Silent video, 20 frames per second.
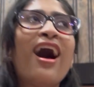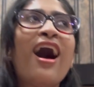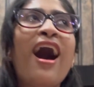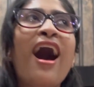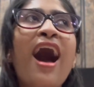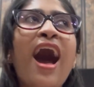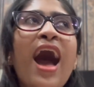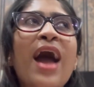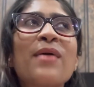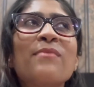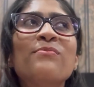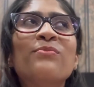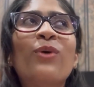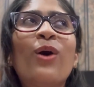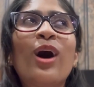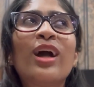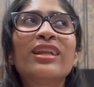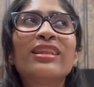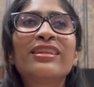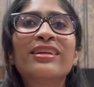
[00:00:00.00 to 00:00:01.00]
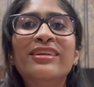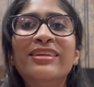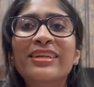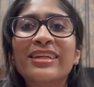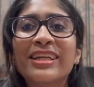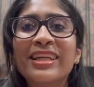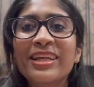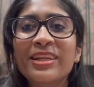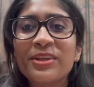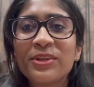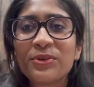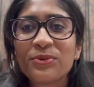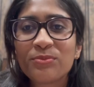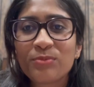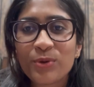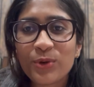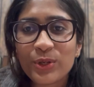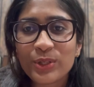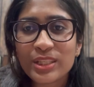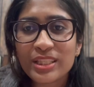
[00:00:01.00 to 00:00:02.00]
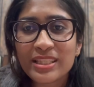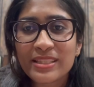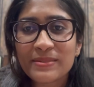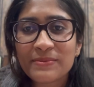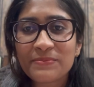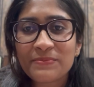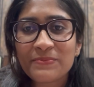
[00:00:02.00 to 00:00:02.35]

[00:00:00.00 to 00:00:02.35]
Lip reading: I bought 30 new books.